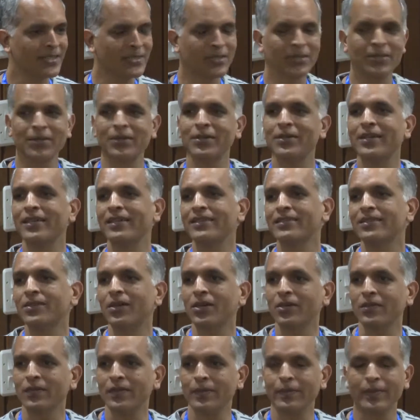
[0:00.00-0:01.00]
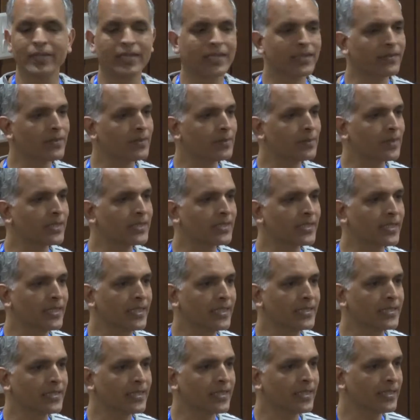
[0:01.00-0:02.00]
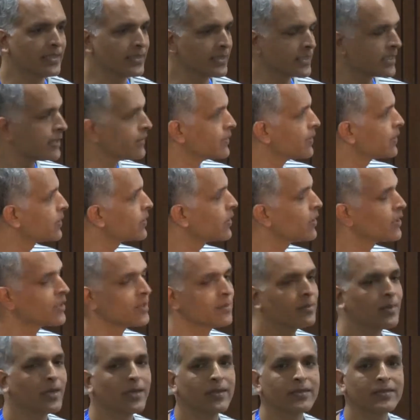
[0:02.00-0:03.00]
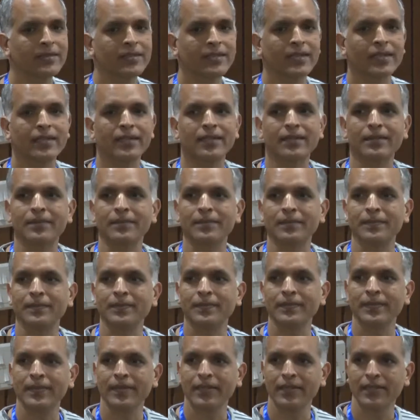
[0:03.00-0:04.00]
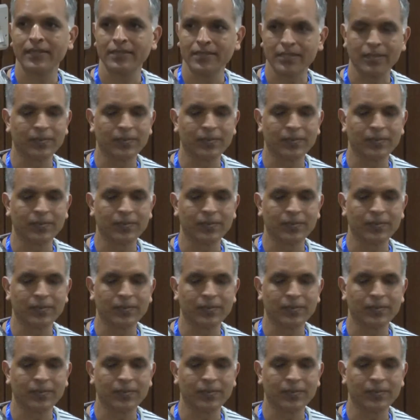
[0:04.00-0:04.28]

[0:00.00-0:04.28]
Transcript: So a talk will be given by Sreelaja and she will talk about uh,